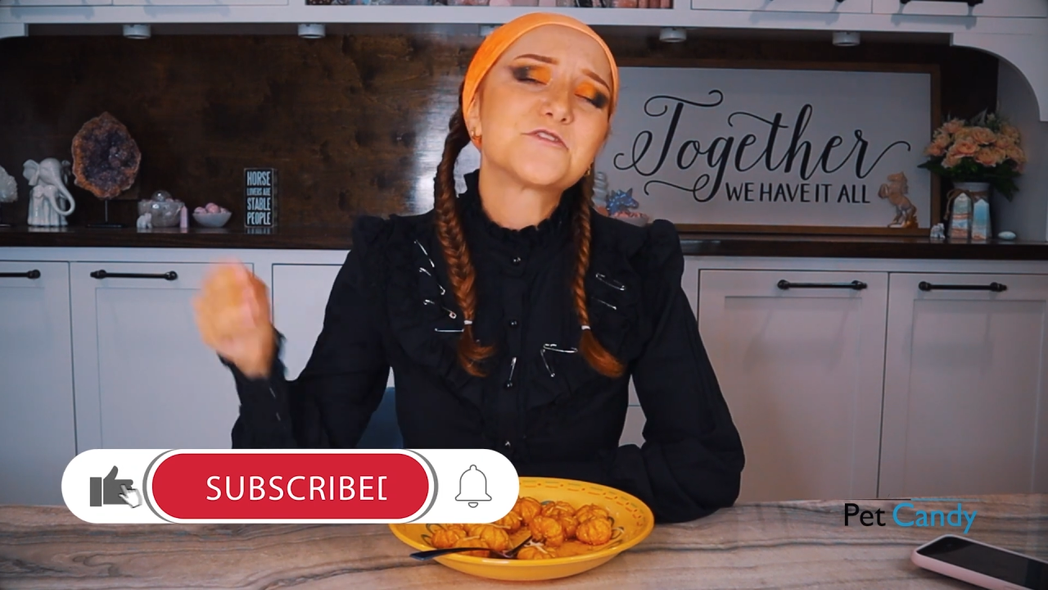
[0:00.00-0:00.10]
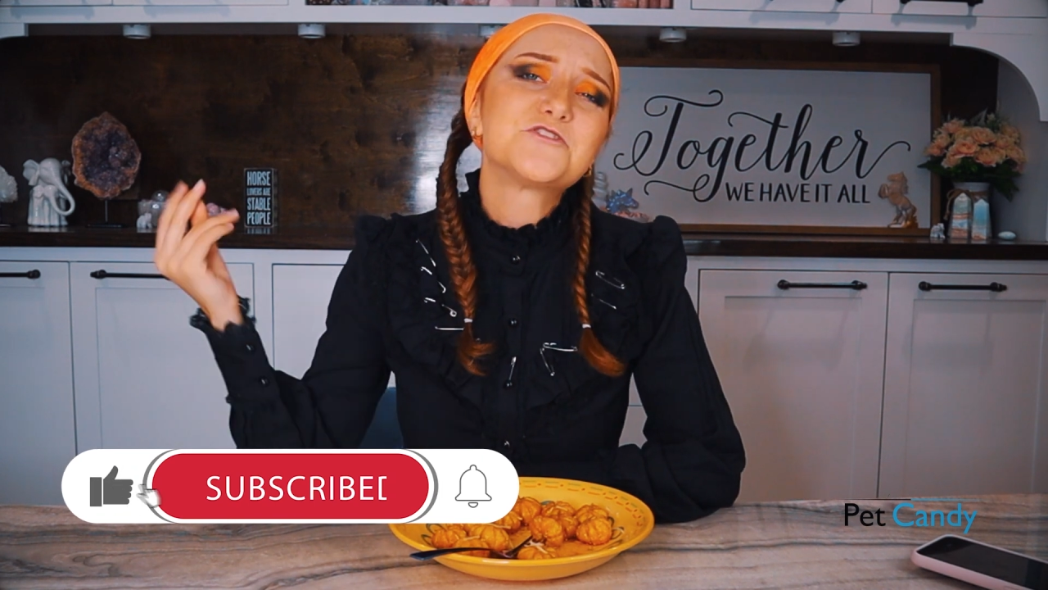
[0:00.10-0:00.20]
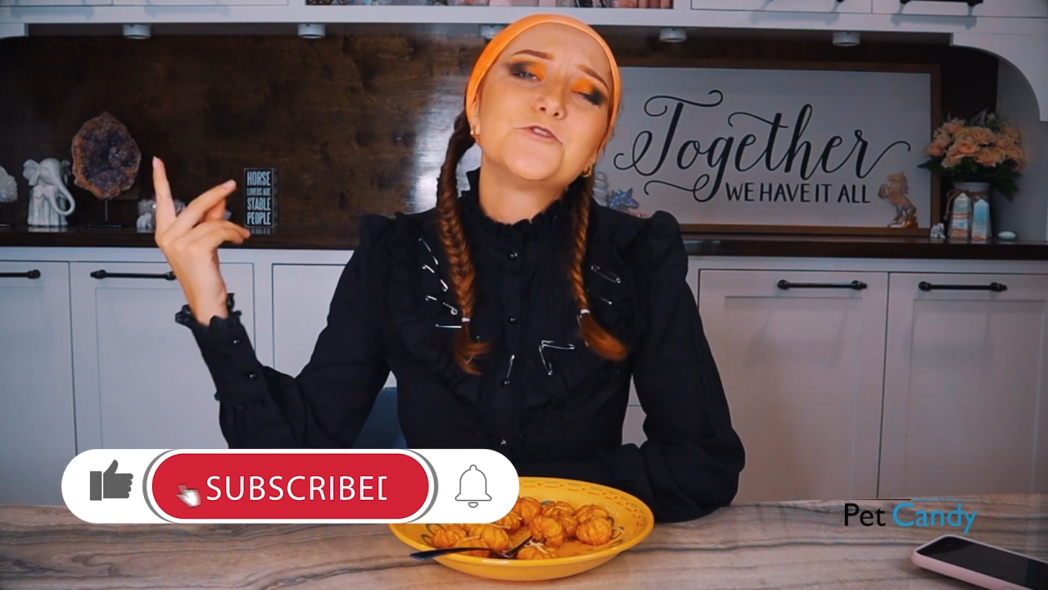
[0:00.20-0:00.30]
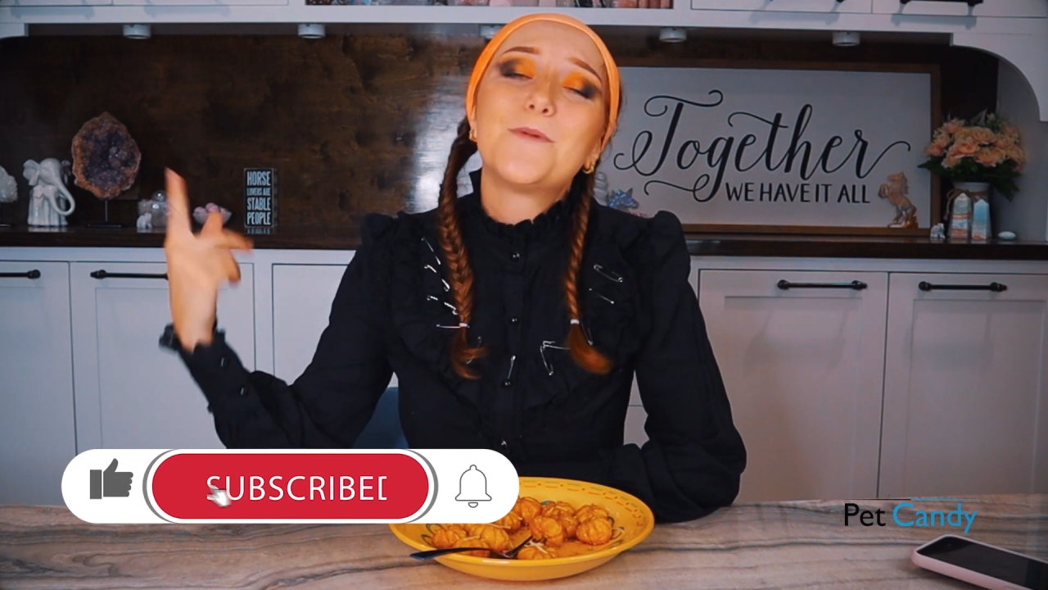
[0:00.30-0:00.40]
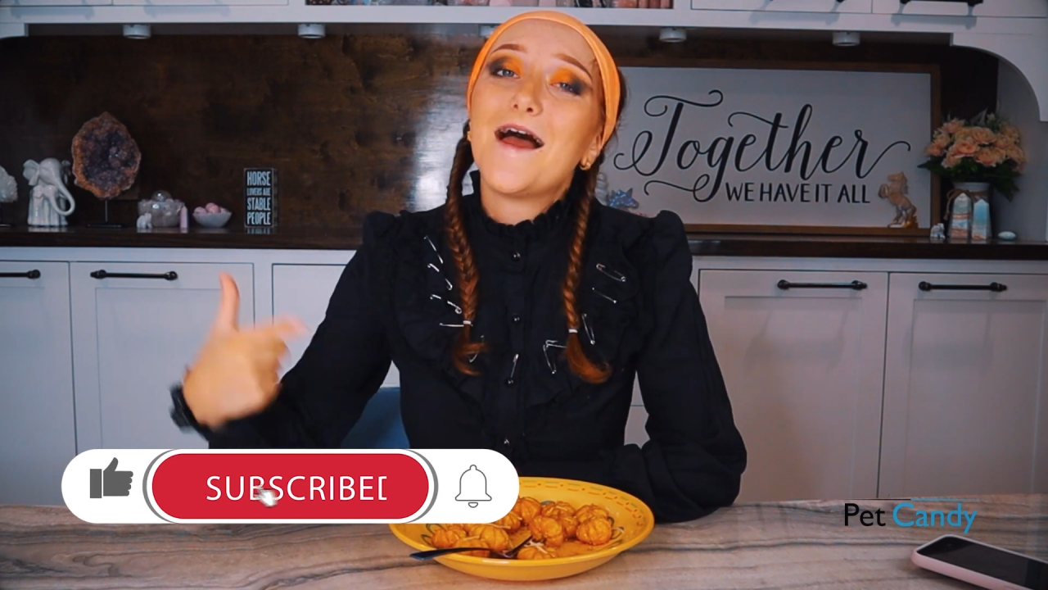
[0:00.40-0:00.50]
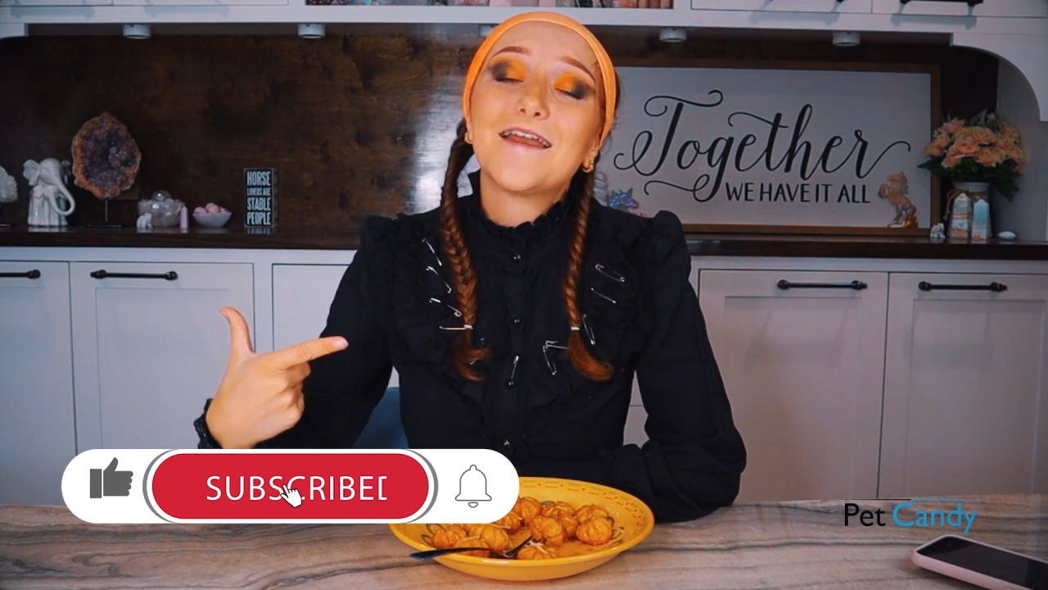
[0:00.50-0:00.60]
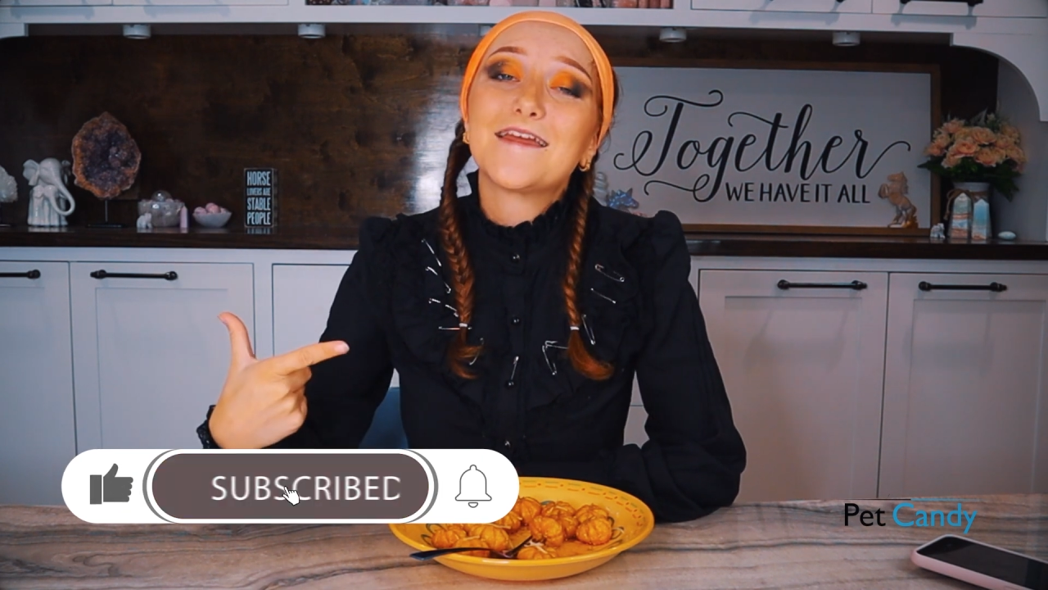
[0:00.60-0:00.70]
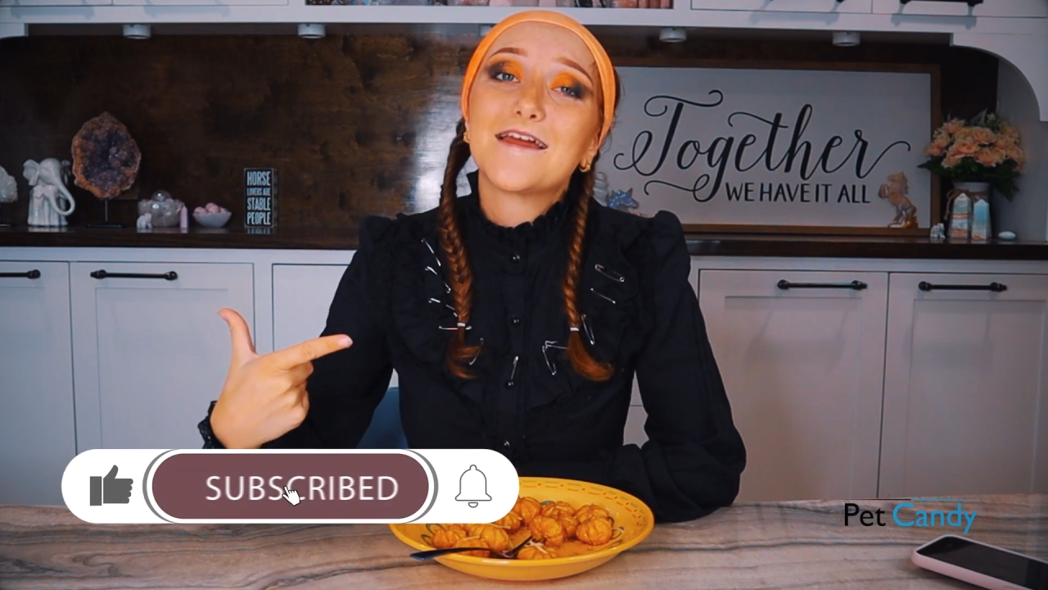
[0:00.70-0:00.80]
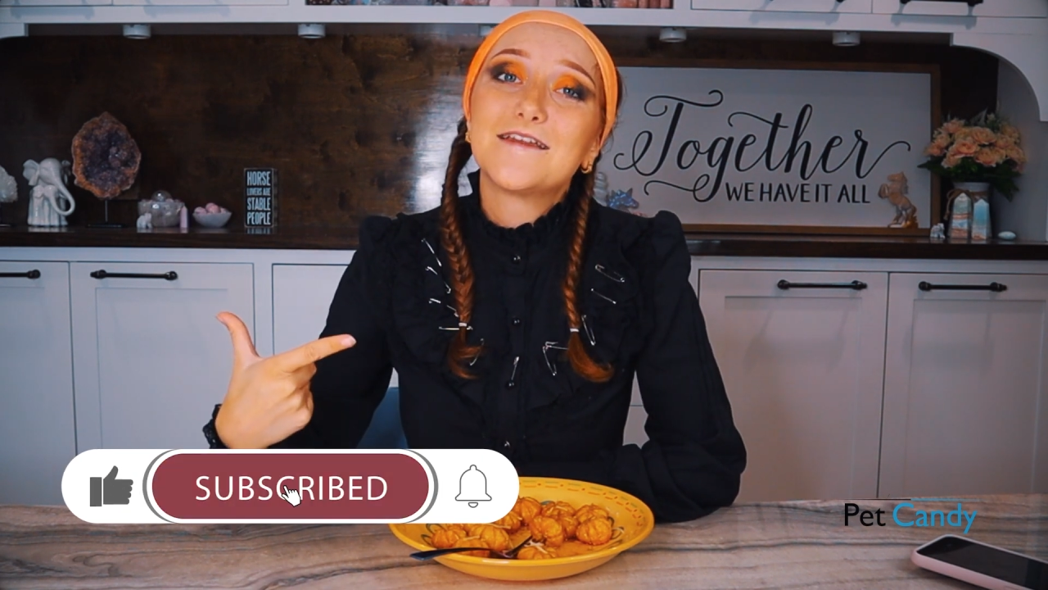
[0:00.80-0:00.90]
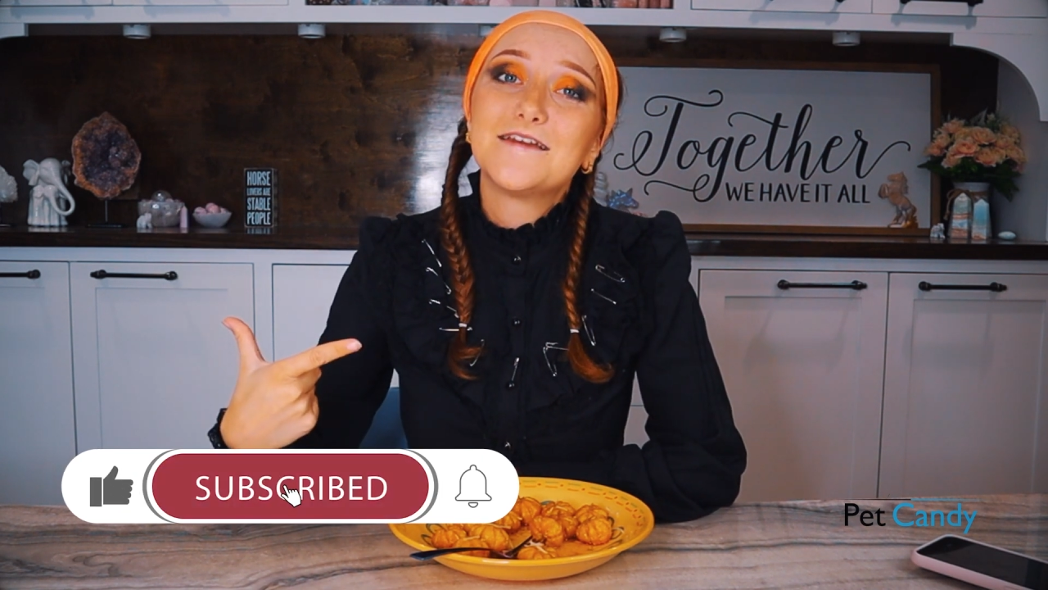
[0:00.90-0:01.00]
to Pet
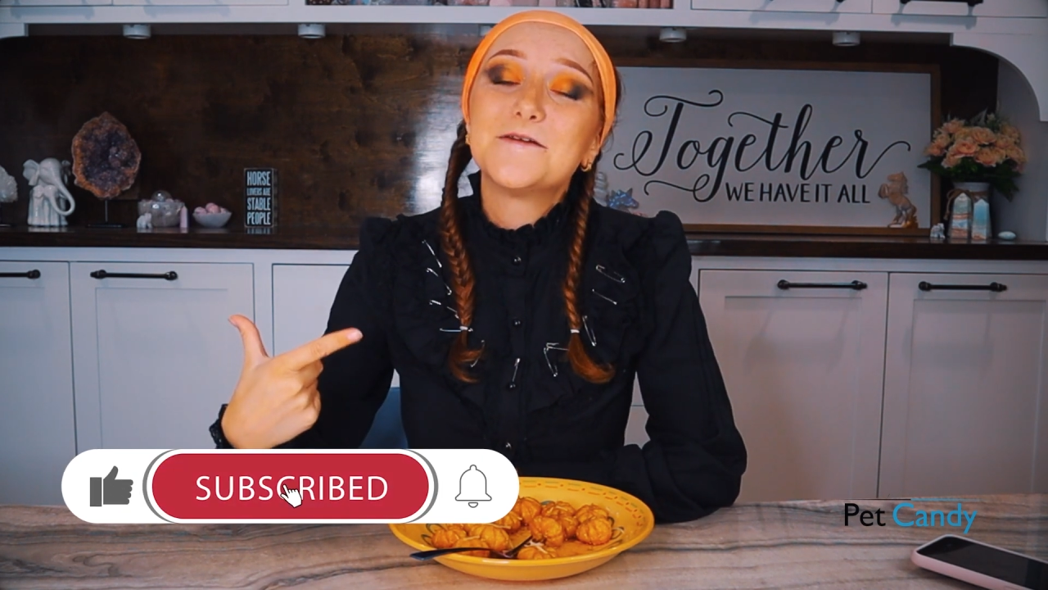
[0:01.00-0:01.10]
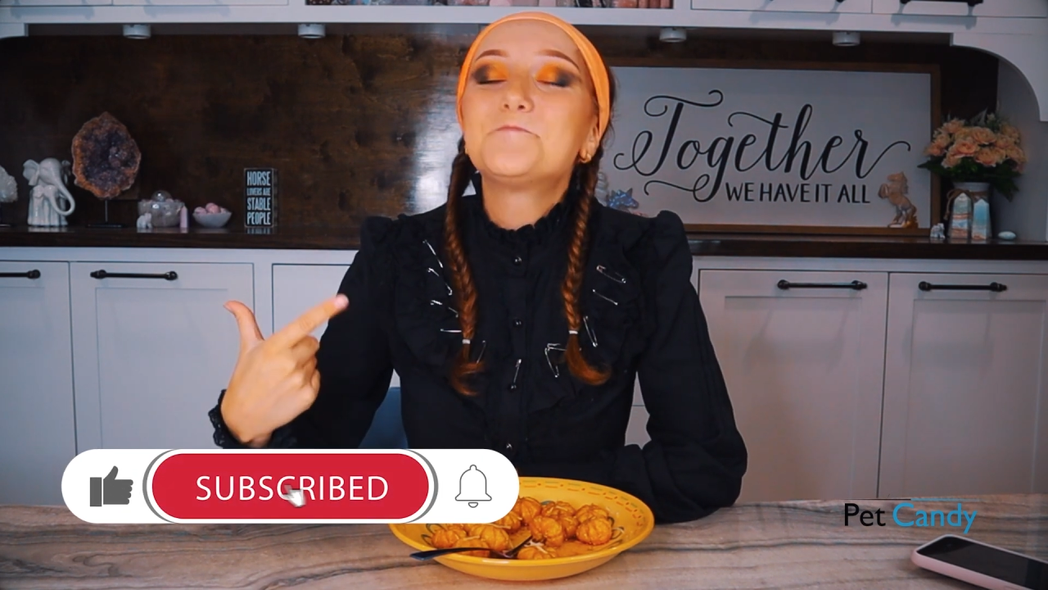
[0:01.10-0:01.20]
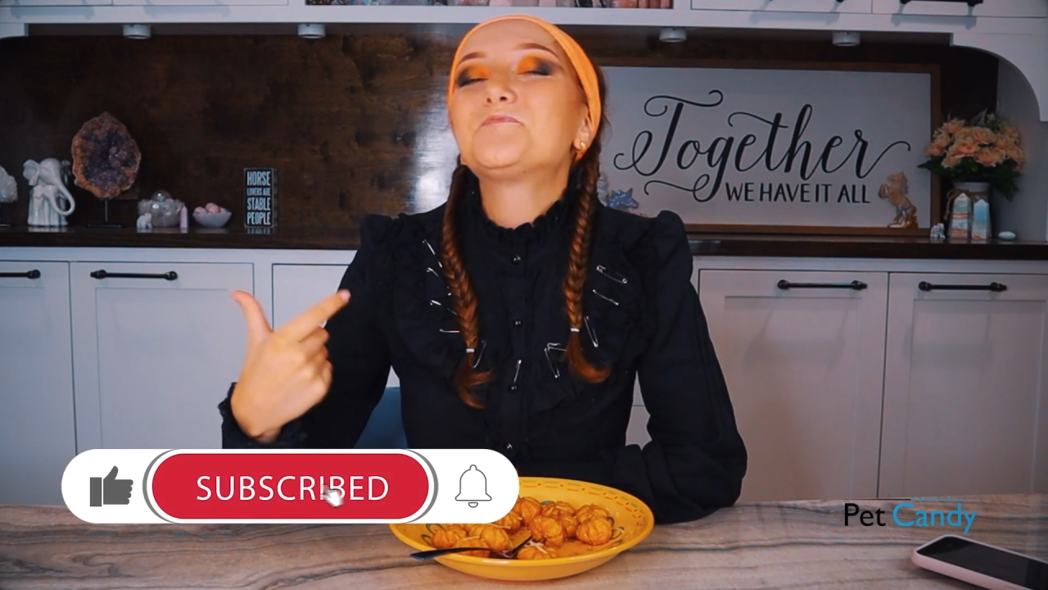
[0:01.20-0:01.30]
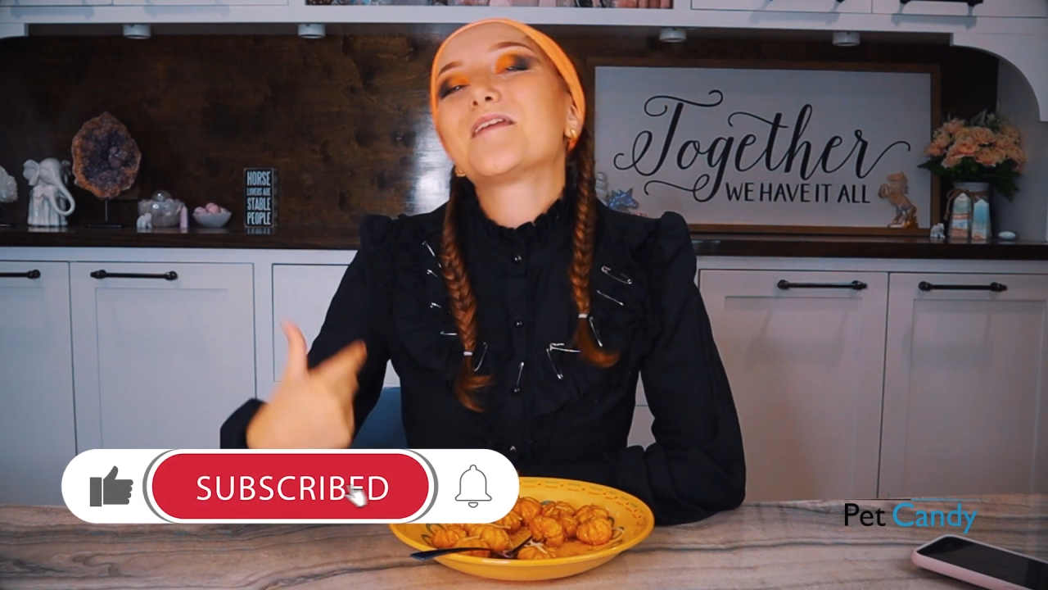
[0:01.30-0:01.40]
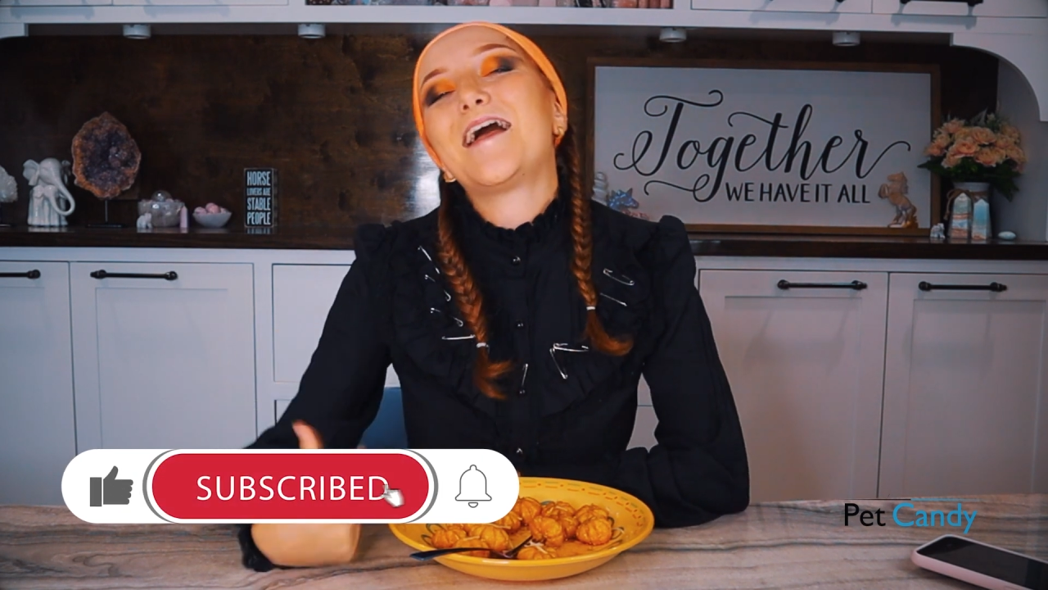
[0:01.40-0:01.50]
Candy.